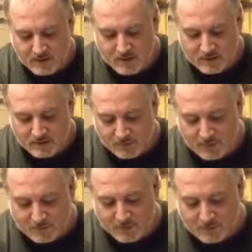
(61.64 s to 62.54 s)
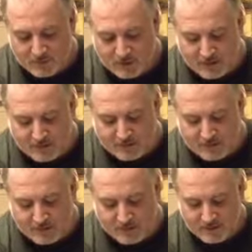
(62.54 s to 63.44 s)
So when I'm doing plates
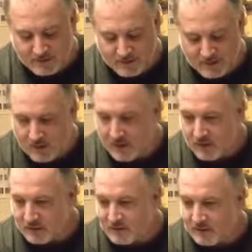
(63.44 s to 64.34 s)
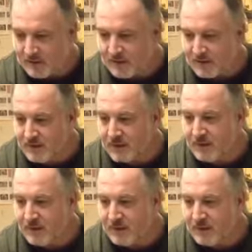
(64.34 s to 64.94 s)
or something that